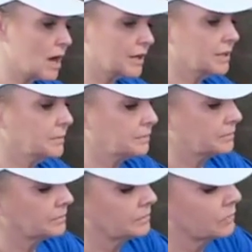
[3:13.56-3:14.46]
water
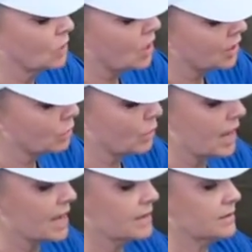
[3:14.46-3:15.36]
on a
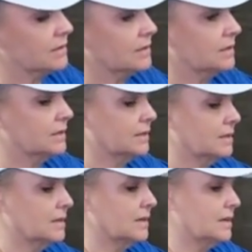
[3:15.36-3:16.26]
rag
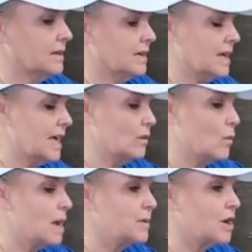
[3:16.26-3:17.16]
and
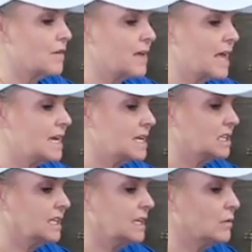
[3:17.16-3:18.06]
wiping off any
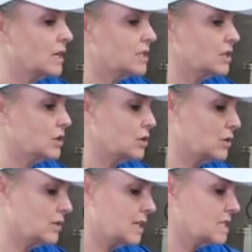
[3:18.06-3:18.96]
cleaning
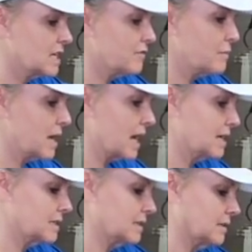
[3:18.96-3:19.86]
residue that is left
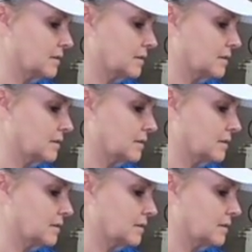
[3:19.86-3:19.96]
behind.